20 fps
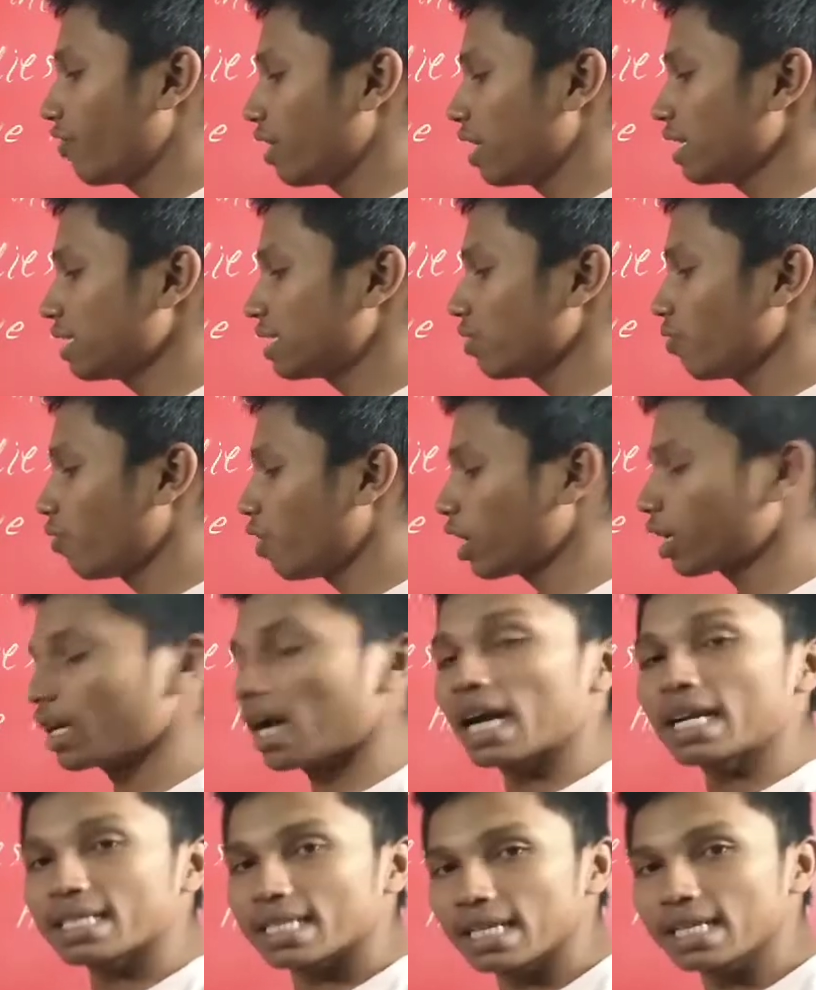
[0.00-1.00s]
finish work
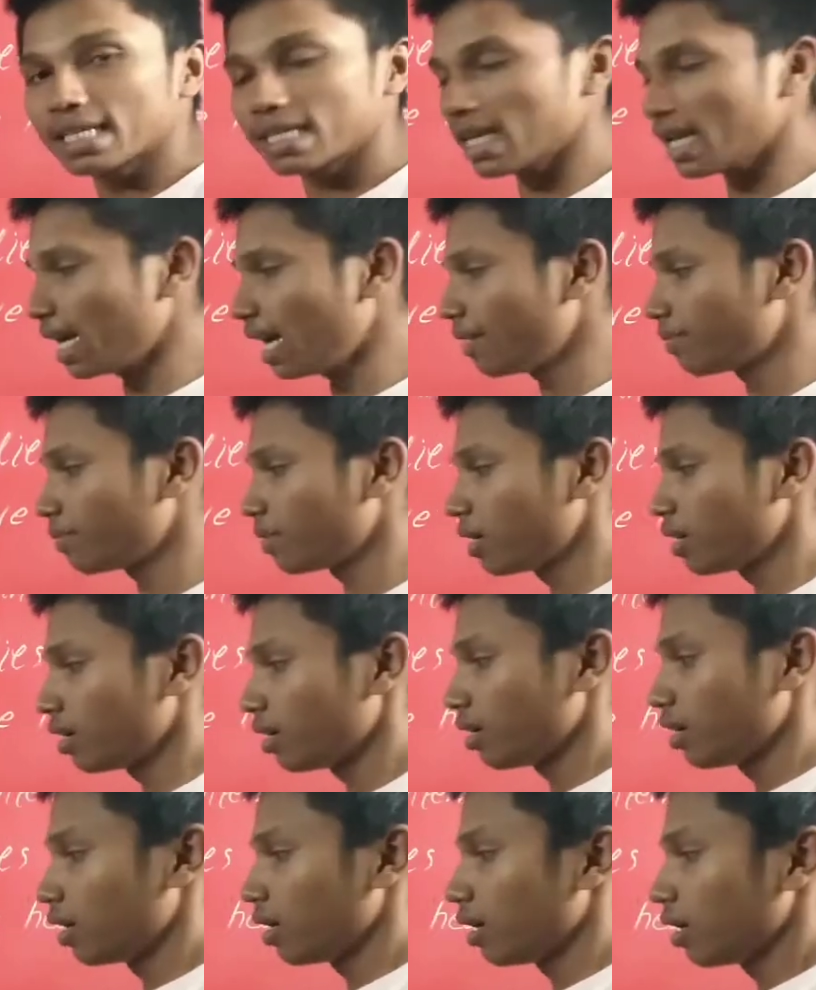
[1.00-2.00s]
at 6 a.m.